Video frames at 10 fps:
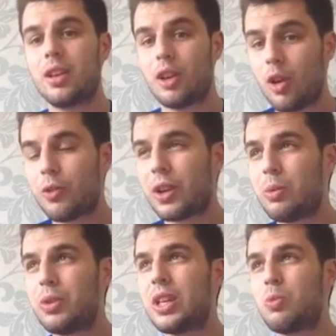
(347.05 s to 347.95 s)

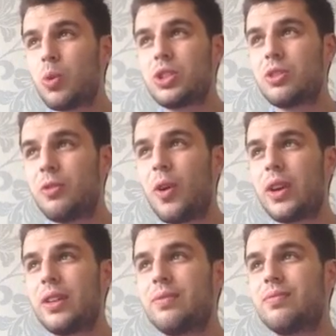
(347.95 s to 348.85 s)
Golovkin wants the
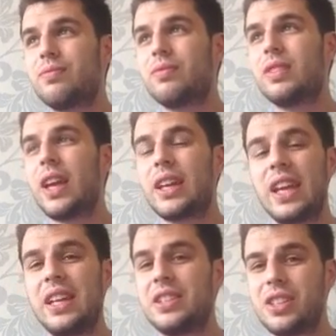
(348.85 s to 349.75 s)
fight. They're
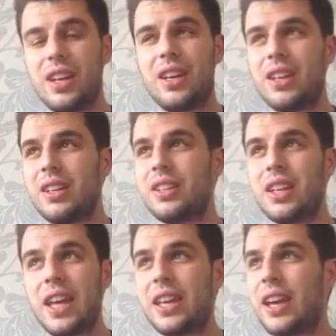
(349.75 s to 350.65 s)
keen to
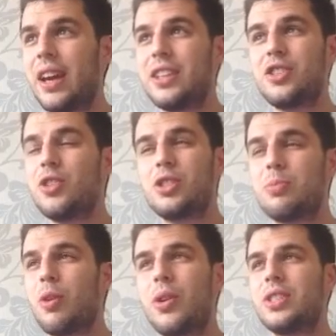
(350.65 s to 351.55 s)
take it. And it's no
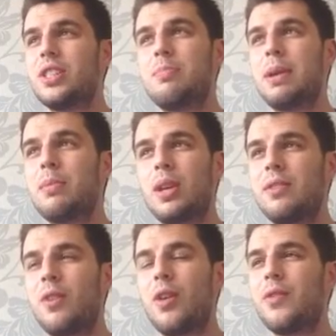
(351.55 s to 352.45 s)
surprise. It's a big
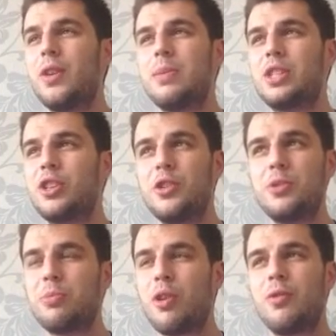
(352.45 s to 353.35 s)
money fight for them. It's a
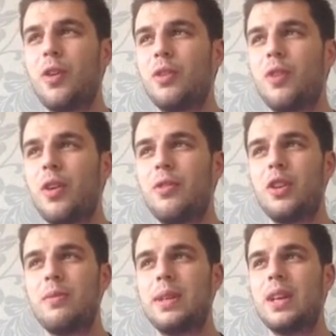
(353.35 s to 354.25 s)
huge profile fight for
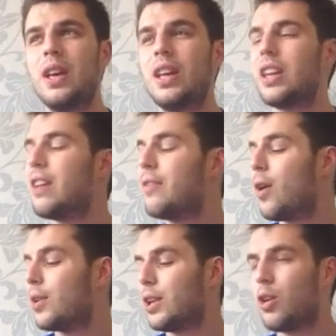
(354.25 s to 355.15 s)
them. And they've
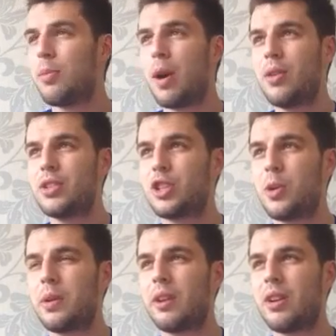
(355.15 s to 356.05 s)
hardly got opponents
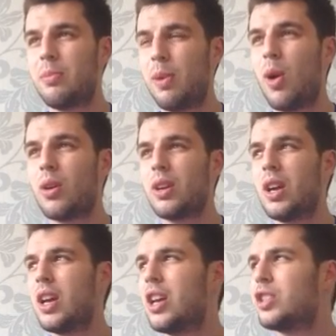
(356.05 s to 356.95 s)
queuing around the block.
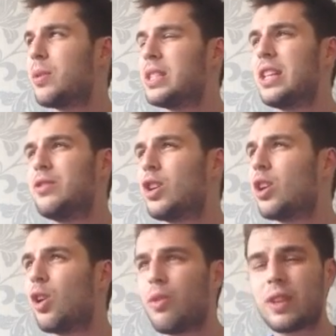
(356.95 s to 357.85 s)
So it seems that
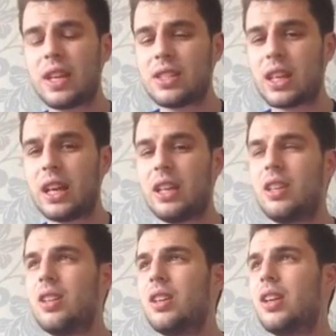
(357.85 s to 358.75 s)
Golovkin's keen.
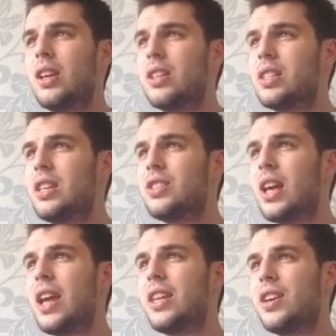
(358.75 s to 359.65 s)
It seems
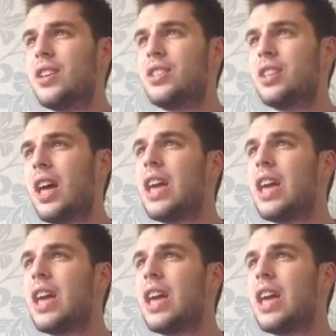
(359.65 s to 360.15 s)
that Eddie Hearn's